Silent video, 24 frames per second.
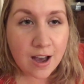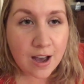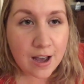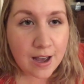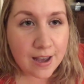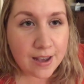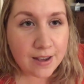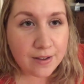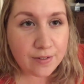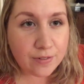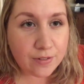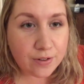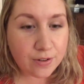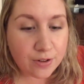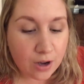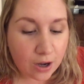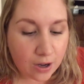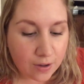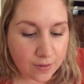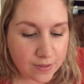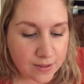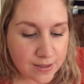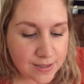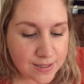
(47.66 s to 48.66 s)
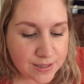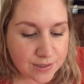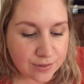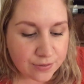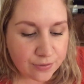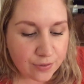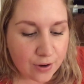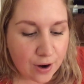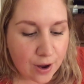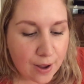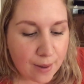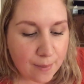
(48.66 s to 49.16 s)
I got this
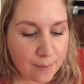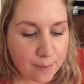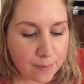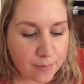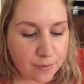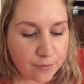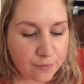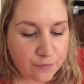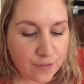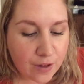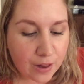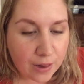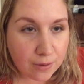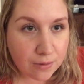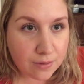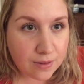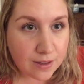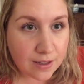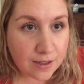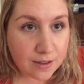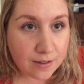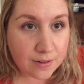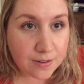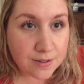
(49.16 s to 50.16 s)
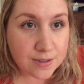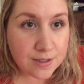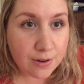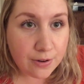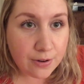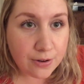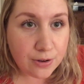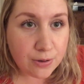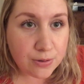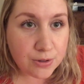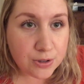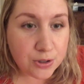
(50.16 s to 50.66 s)
from Follow the Hills
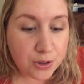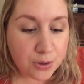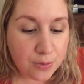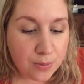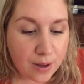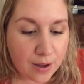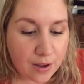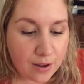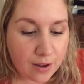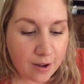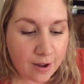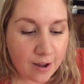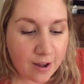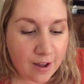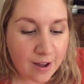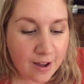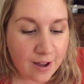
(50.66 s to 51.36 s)
on YouTube.